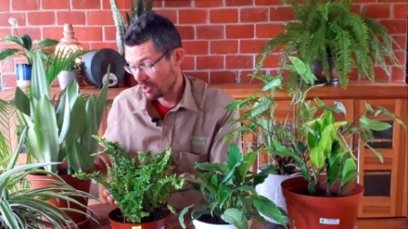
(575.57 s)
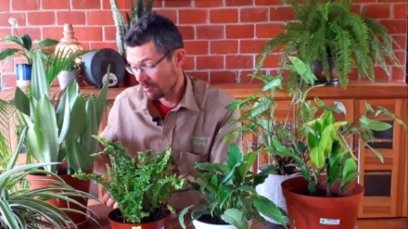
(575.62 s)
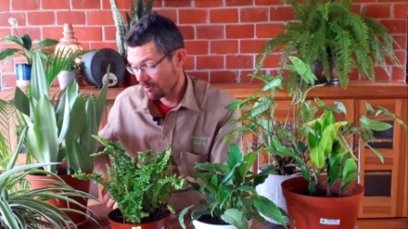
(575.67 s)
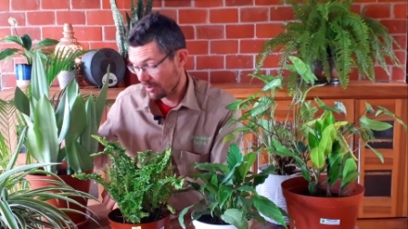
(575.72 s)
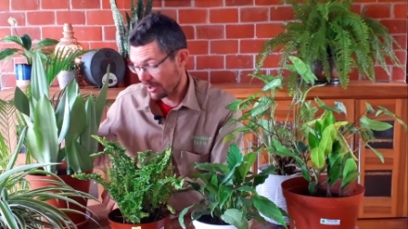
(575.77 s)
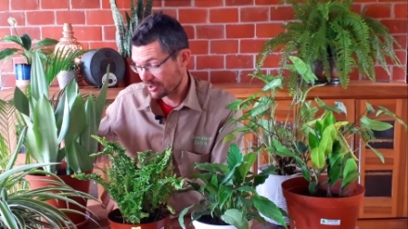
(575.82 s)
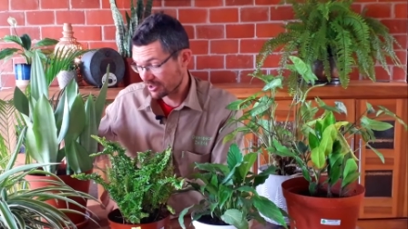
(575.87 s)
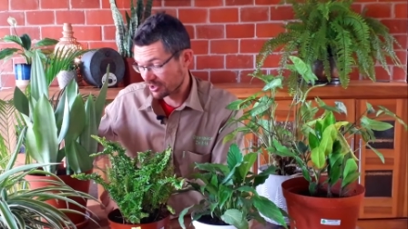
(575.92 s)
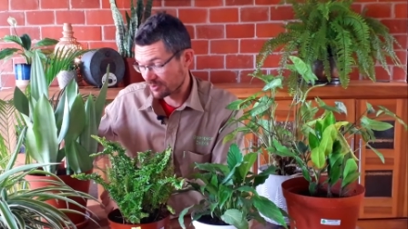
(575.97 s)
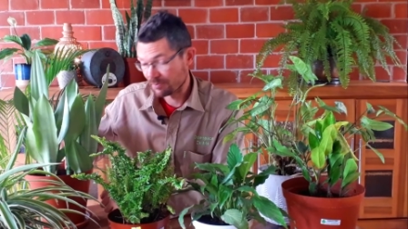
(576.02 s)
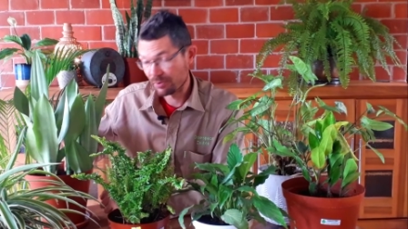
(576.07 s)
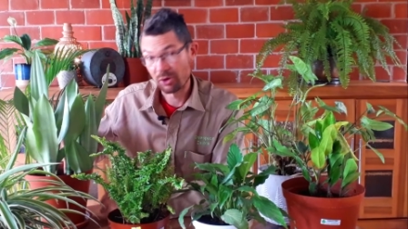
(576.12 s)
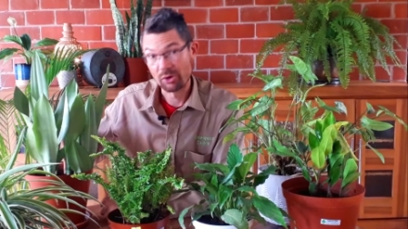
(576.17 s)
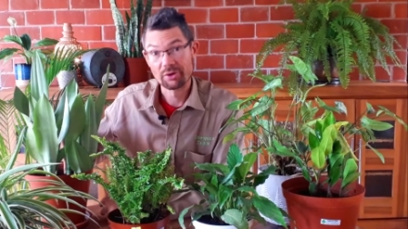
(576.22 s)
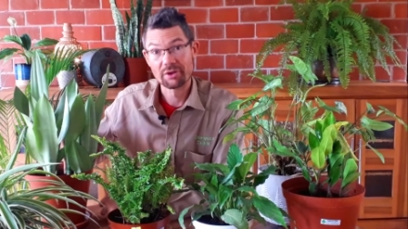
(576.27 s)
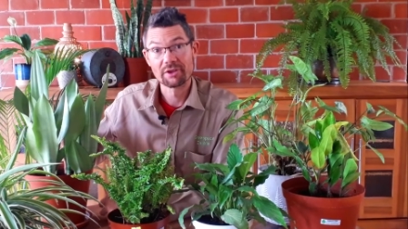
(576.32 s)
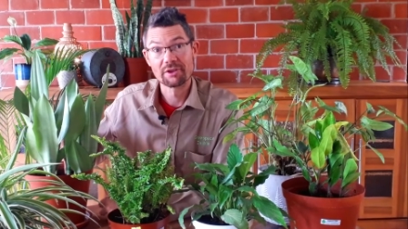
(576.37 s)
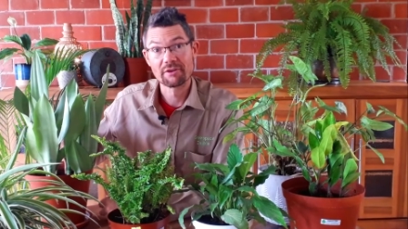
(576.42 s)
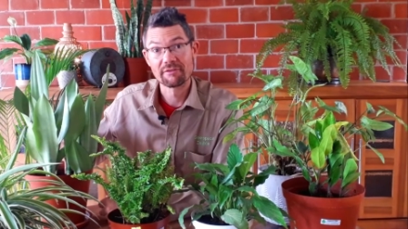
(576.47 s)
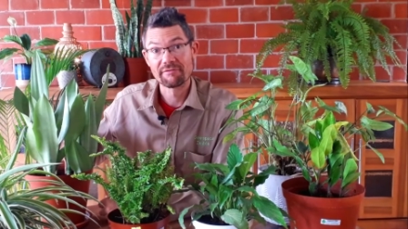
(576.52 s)
by just
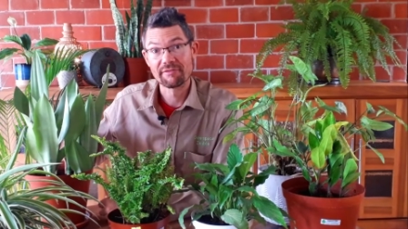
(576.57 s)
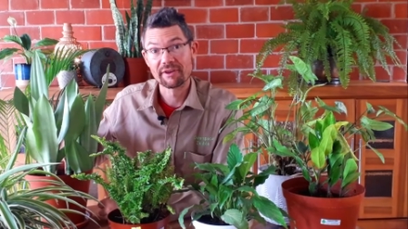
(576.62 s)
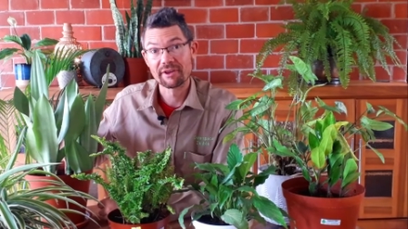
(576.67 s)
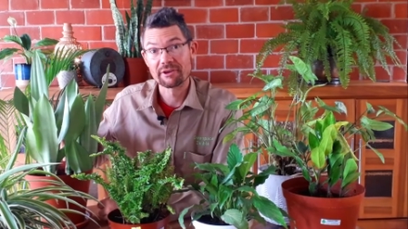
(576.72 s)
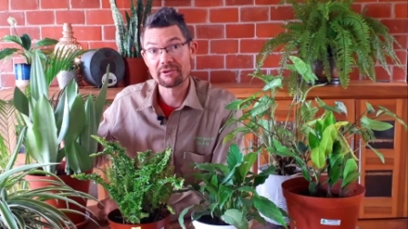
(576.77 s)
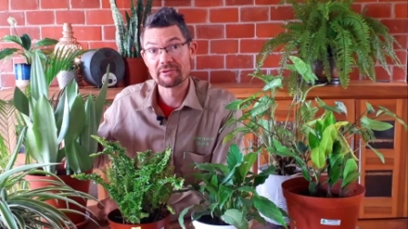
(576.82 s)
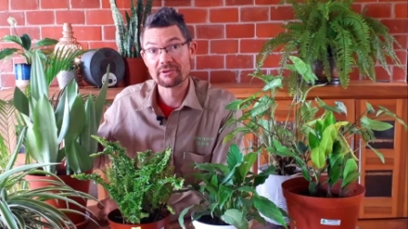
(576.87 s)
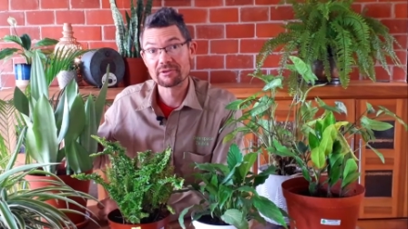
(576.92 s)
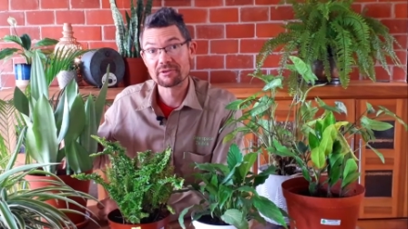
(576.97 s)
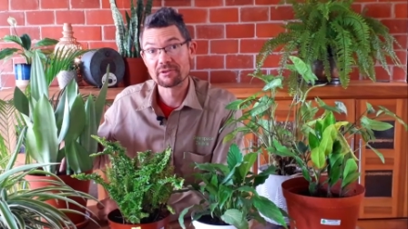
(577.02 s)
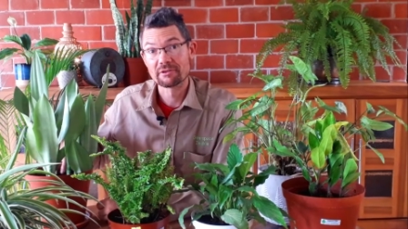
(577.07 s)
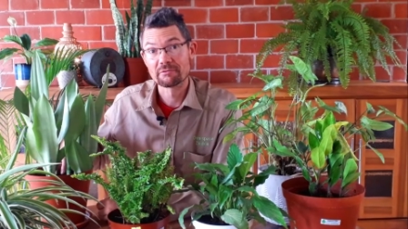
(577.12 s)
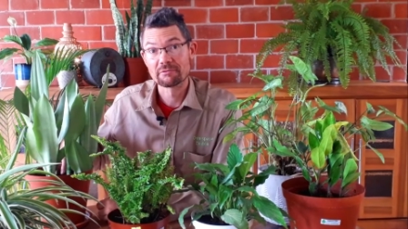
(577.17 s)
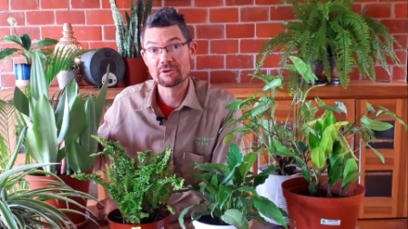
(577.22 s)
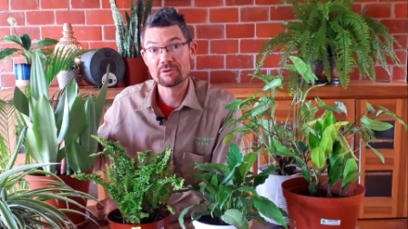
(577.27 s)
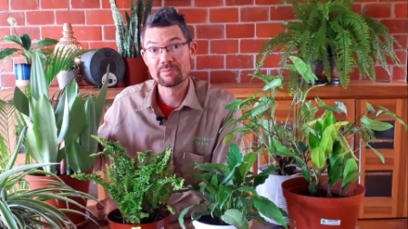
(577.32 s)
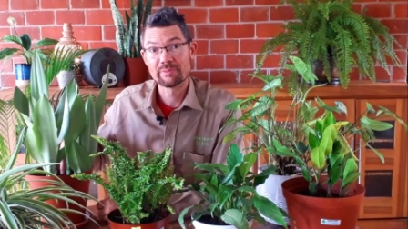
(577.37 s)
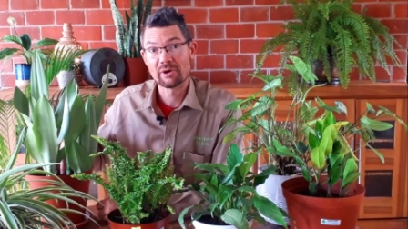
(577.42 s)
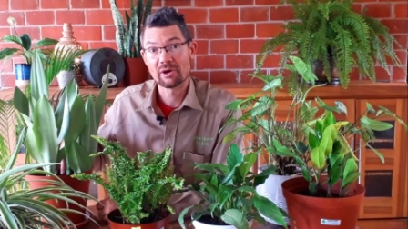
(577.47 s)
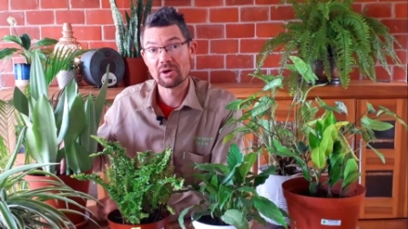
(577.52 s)
poking your finger into the
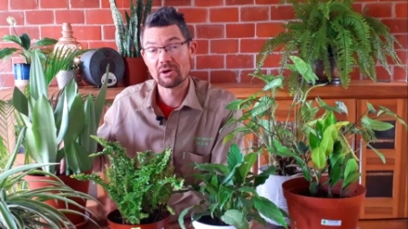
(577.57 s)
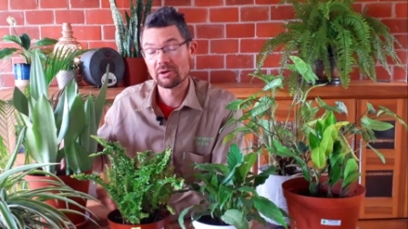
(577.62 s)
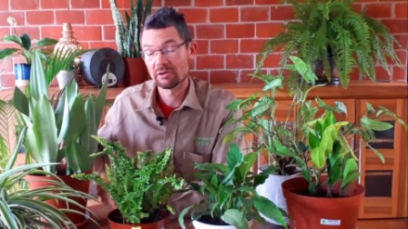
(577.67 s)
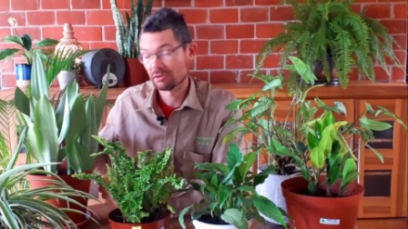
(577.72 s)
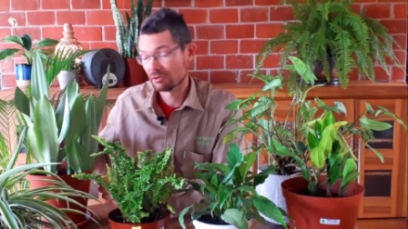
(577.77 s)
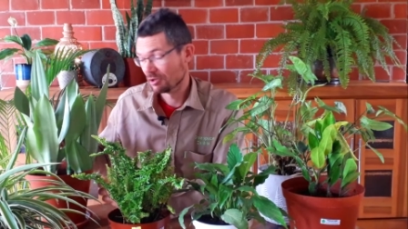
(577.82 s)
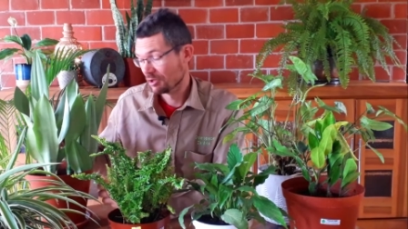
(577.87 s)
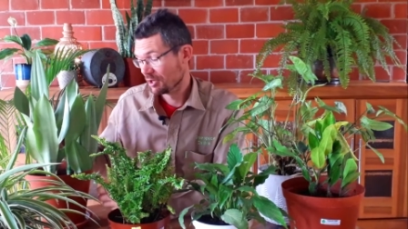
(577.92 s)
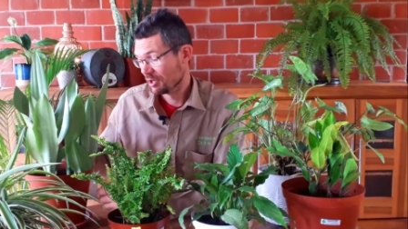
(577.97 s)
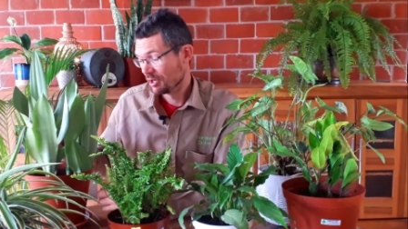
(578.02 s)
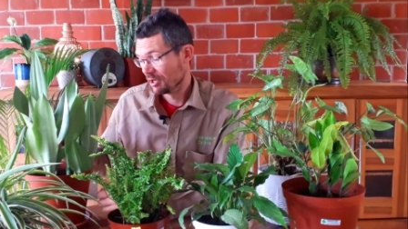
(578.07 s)
root ball.